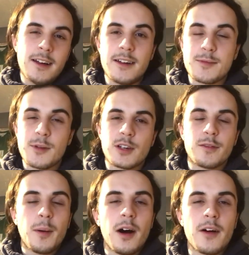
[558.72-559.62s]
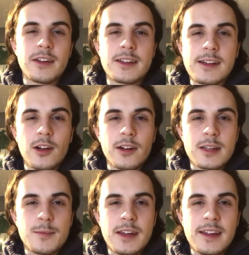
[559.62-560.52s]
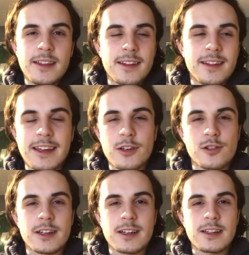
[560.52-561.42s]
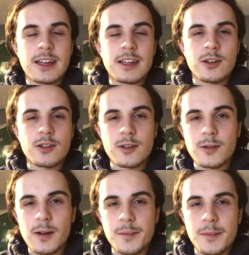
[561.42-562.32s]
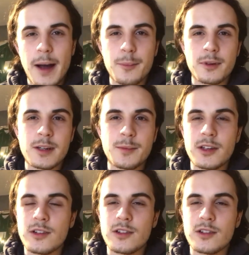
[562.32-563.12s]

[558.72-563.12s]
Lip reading: as much of a part of it as he'd like to be. The injuries continue to hamper him, and